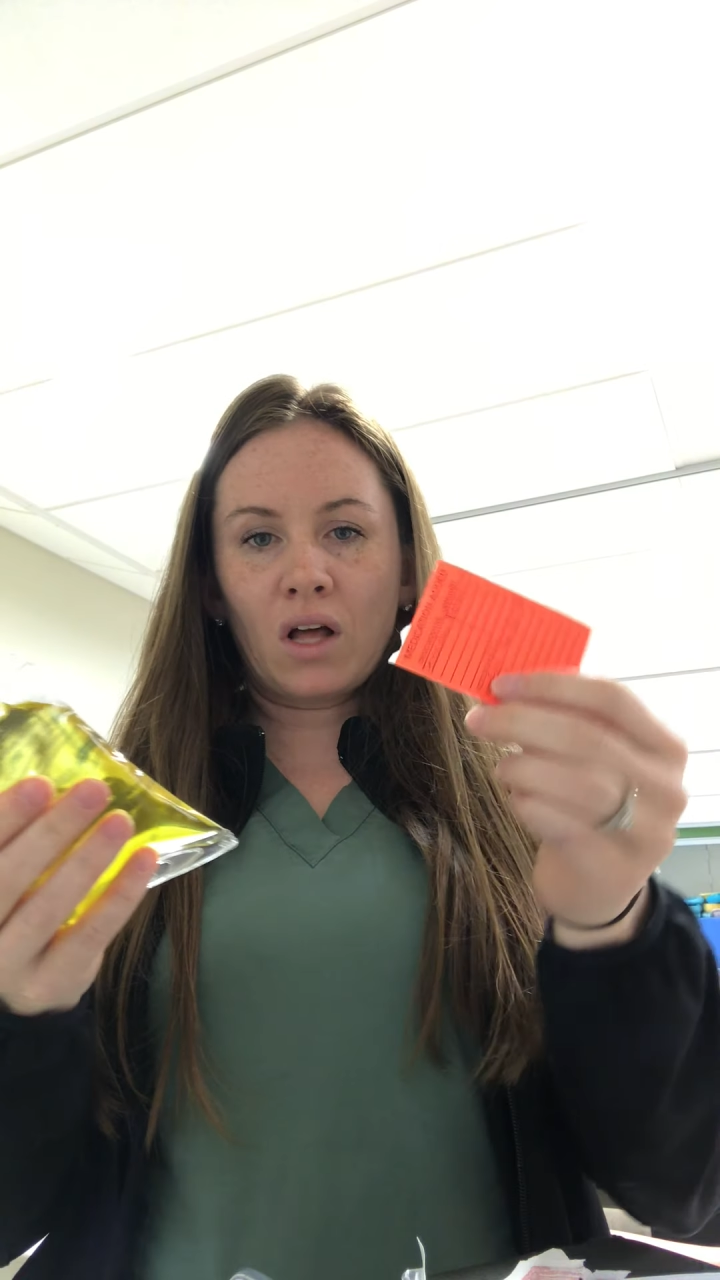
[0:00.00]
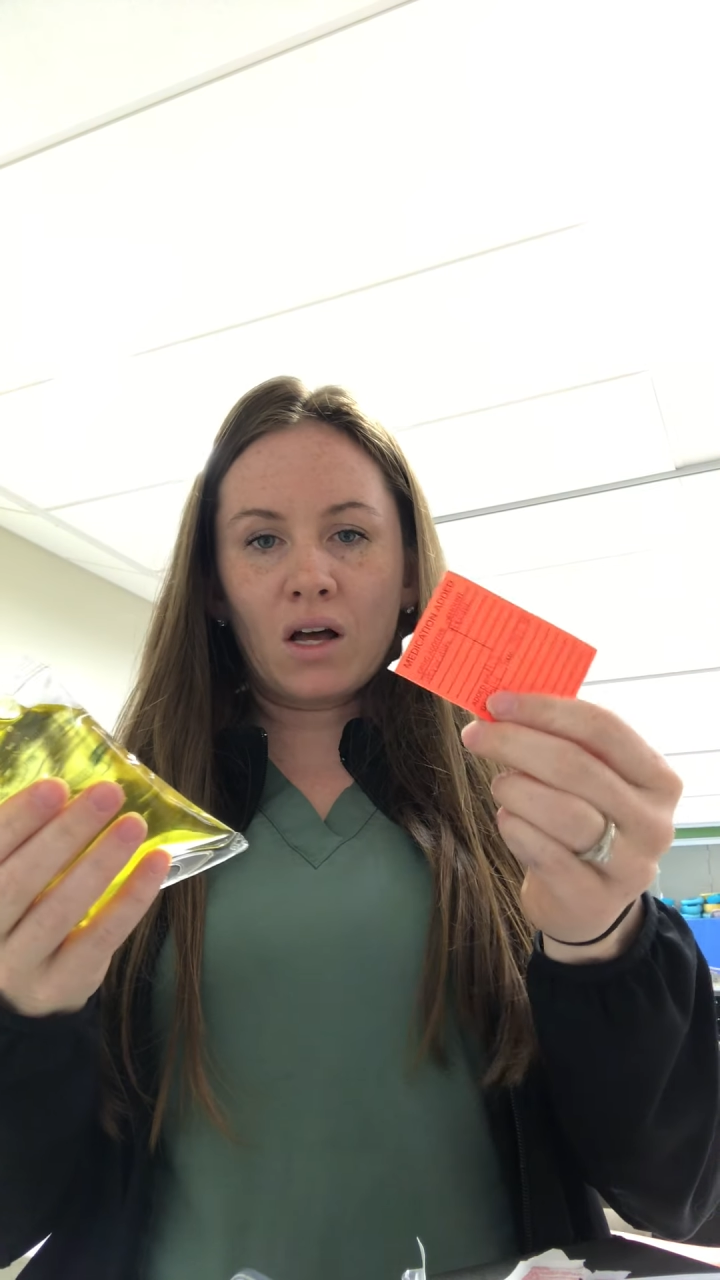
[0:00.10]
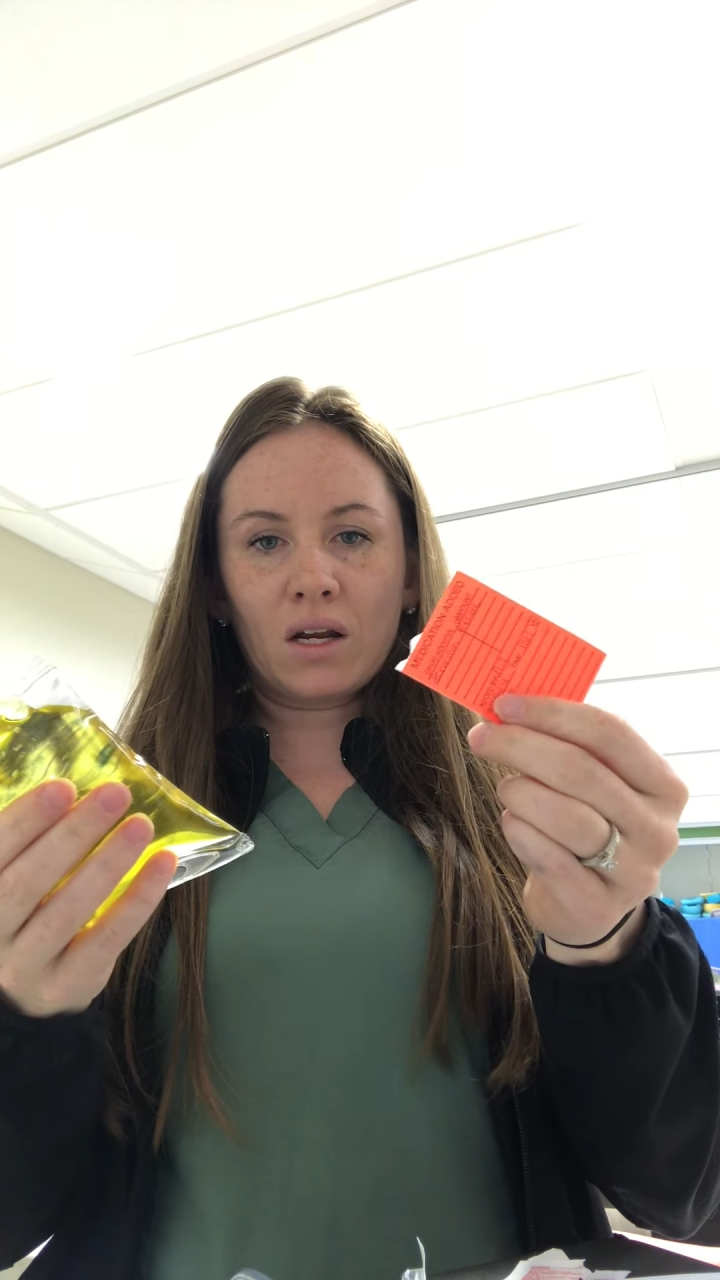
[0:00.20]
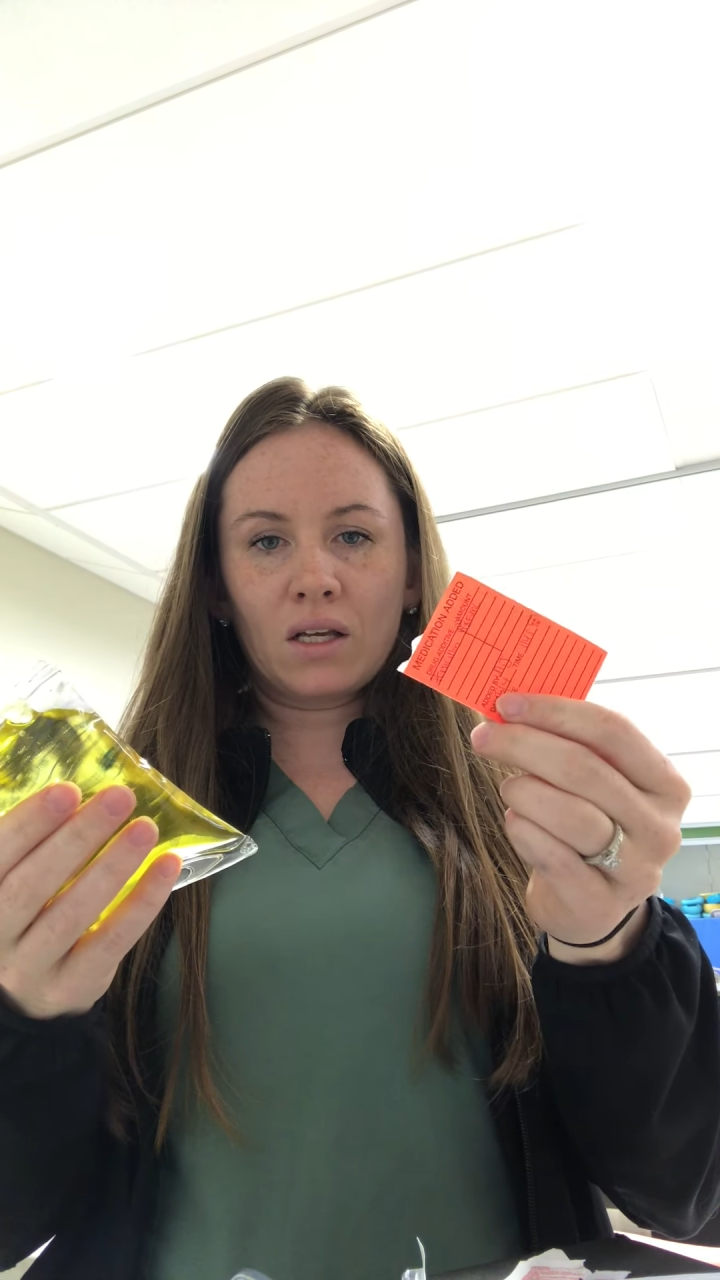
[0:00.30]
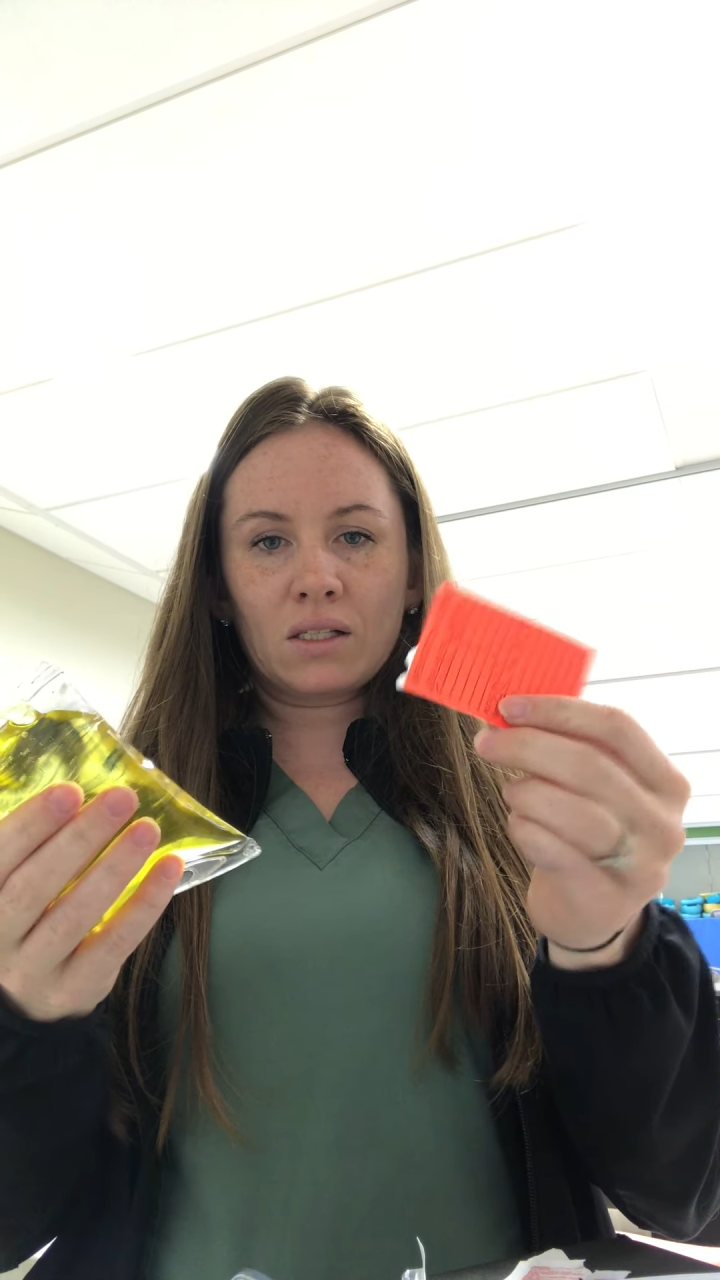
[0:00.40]

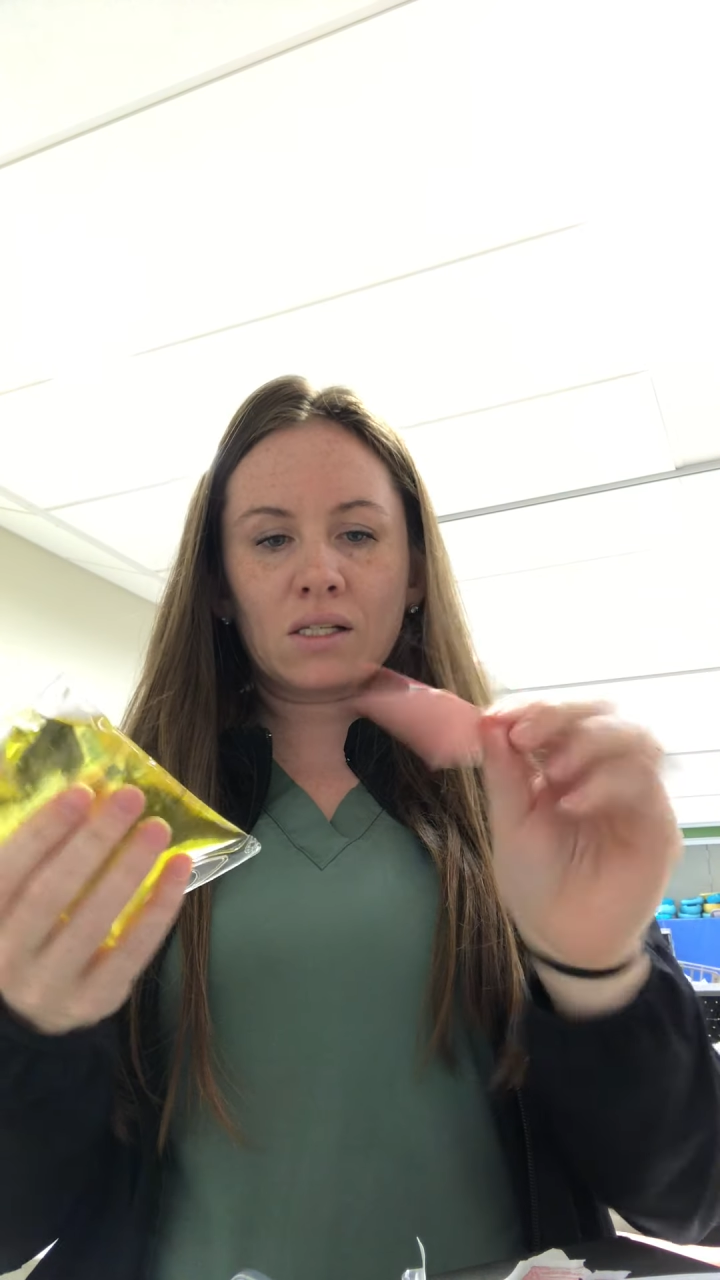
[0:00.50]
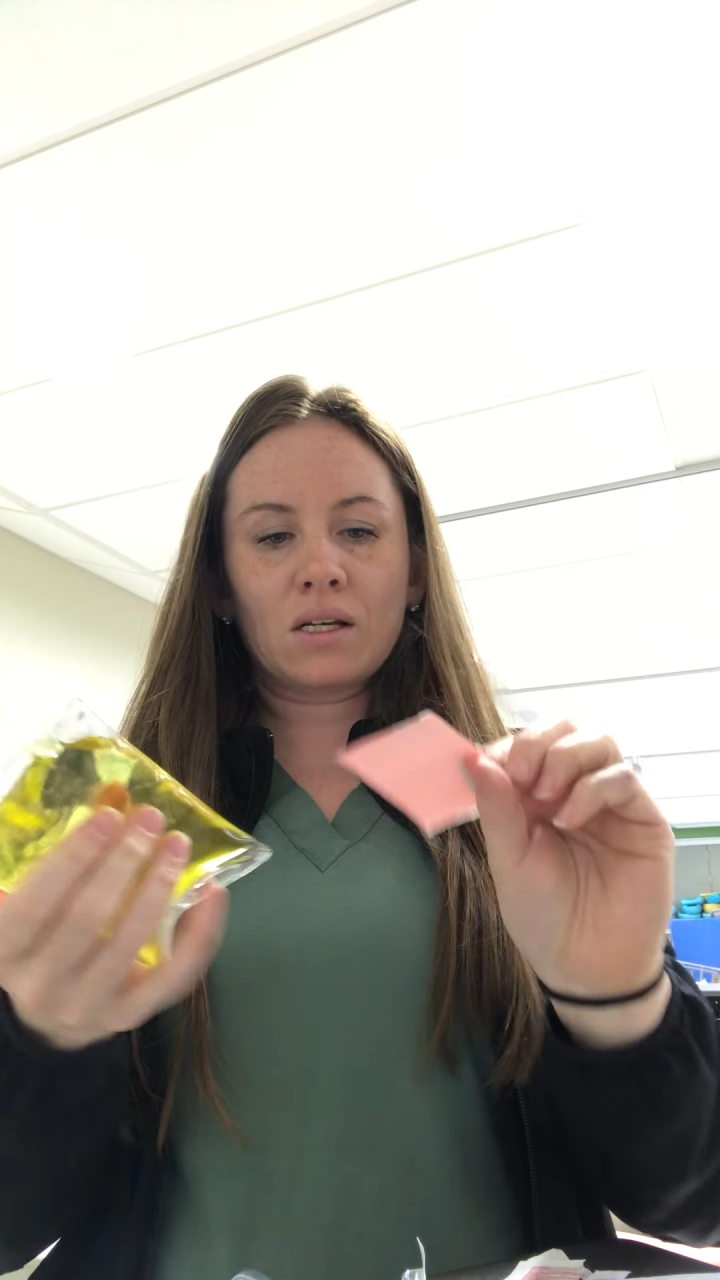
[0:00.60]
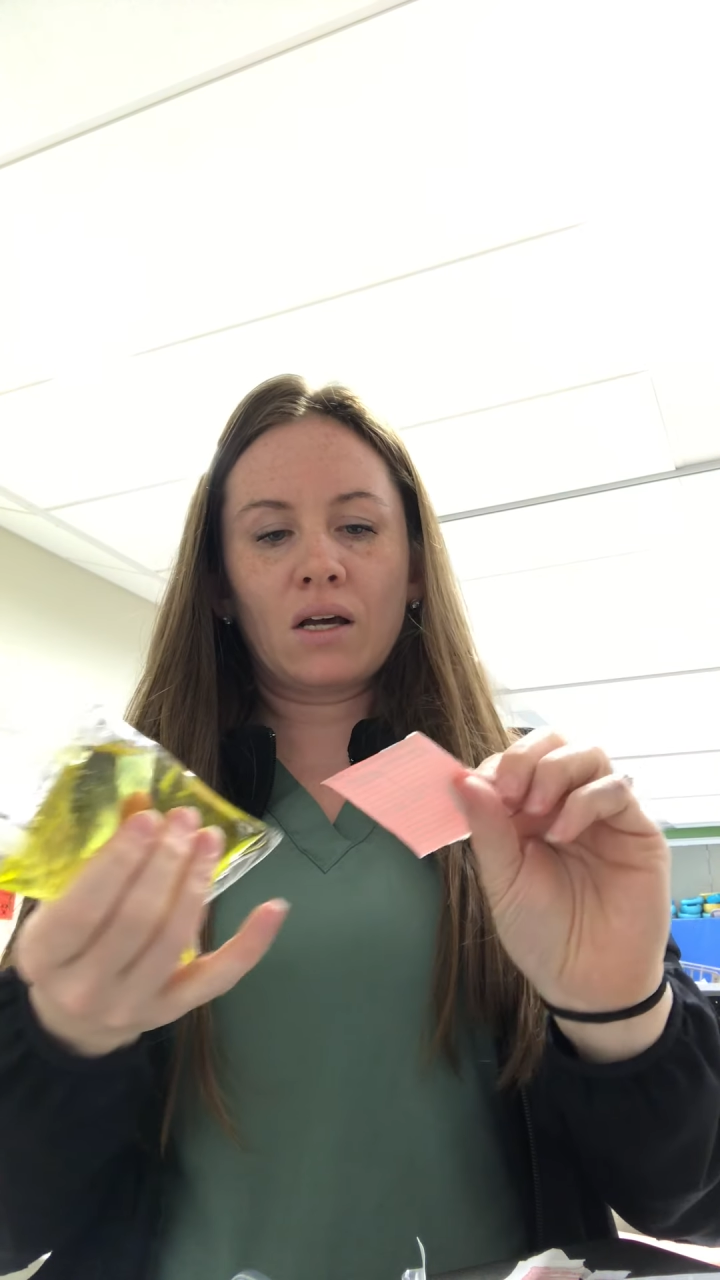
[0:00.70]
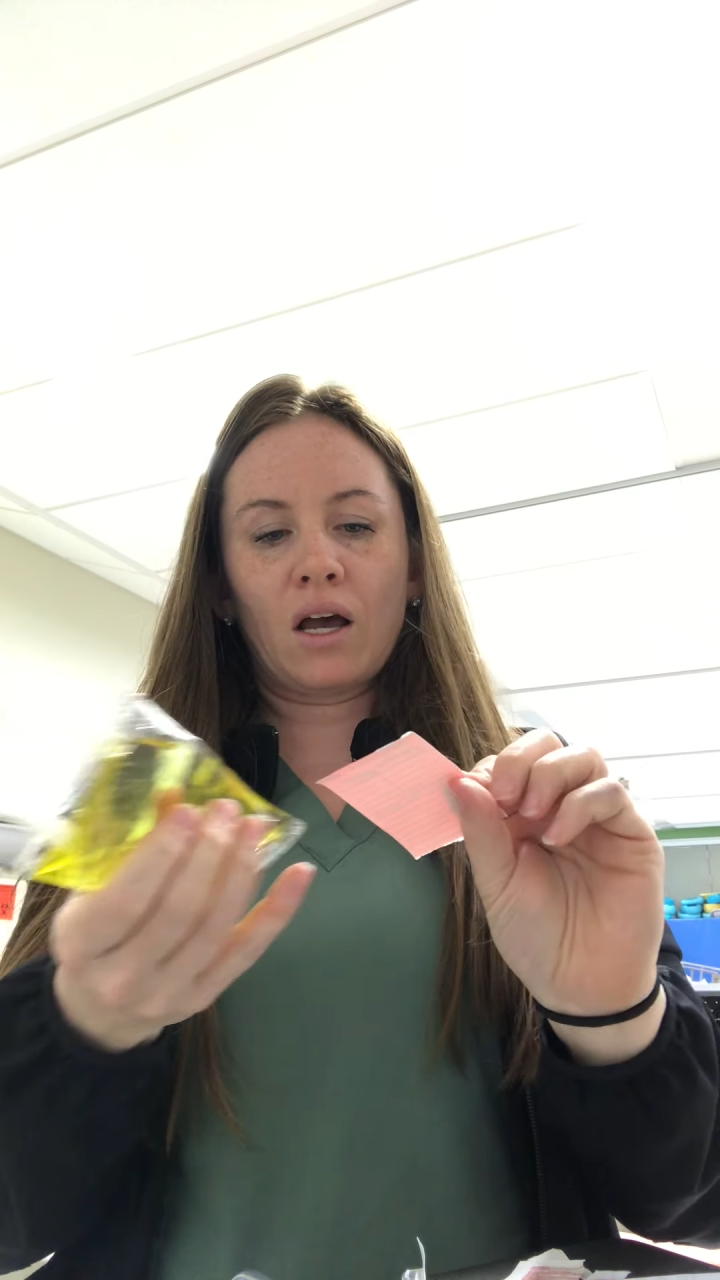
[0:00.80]
on it.